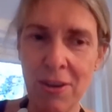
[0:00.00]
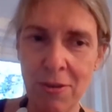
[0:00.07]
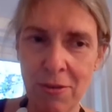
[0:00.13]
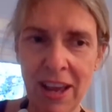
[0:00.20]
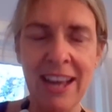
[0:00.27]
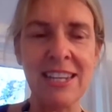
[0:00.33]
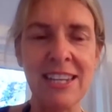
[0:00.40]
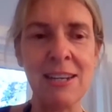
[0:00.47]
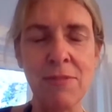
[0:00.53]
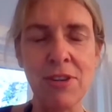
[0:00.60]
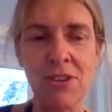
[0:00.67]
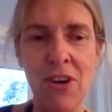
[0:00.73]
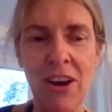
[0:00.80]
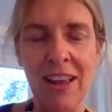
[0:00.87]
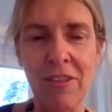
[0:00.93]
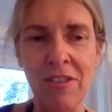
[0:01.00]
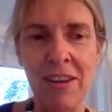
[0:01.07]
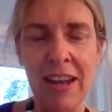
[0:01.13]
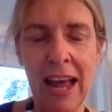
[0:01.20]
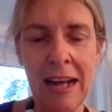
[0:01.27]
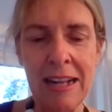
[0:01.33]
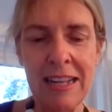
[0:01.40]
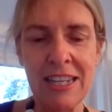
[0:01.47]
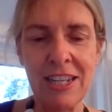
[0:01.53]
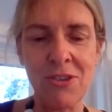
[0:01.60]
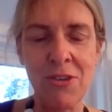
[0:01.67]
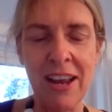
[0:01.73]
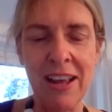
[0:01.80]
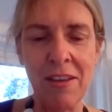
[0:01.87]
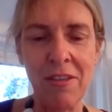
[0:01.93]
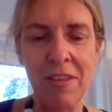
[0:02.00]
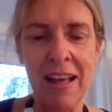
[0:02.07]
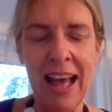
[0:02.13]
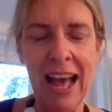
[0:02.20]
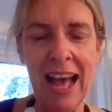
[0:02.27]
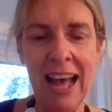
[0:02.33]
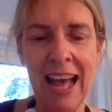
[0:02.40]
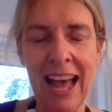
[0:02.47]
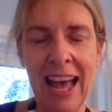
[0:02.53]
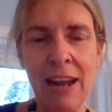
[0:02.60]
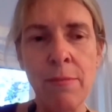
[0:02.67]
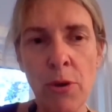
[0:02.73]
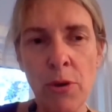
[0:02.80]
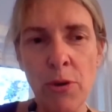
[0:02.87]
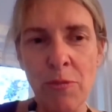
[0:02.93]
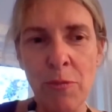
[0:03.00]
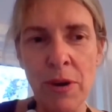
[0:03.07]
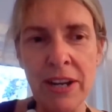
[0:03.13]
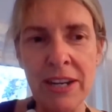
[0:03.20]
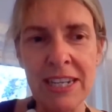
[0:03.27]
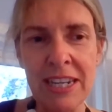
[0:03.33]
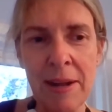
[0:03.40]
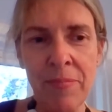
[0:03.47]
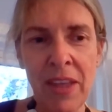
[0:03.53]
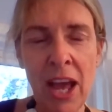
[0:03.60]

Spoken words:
you get some strength and movement.